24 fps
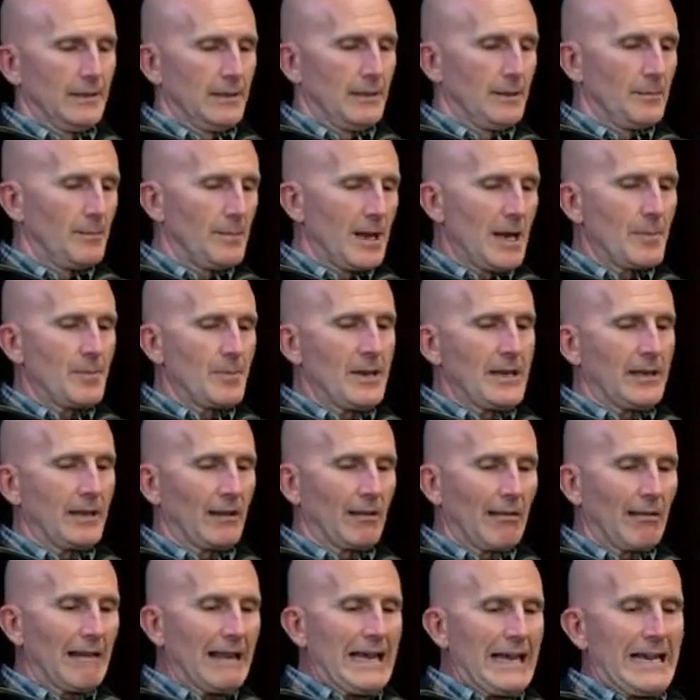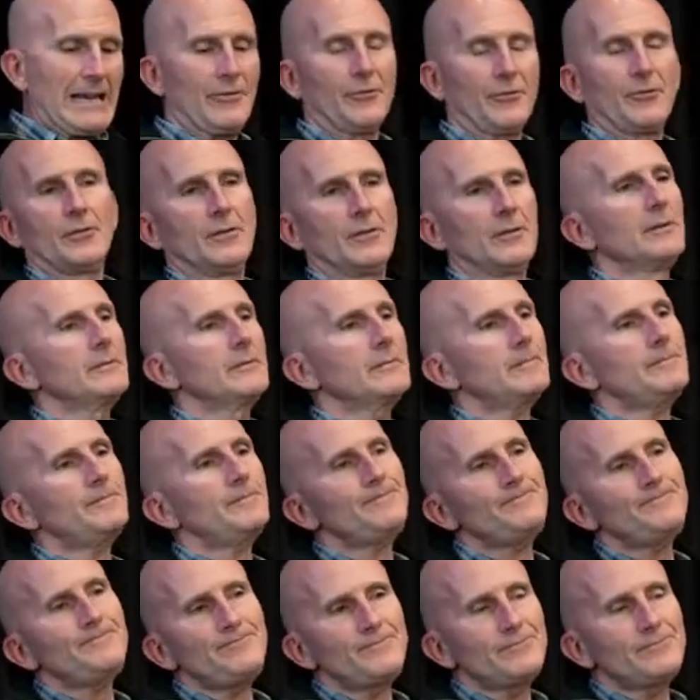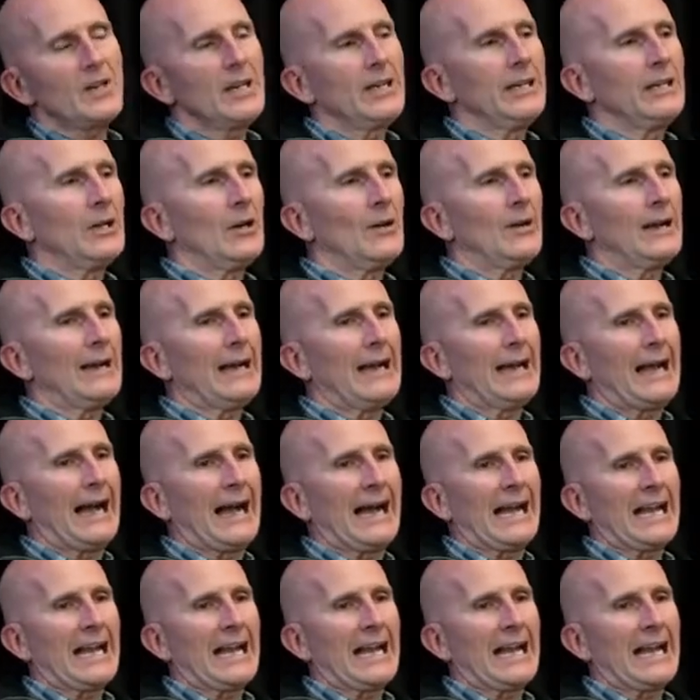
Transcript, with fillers: maybe in life, you know, I have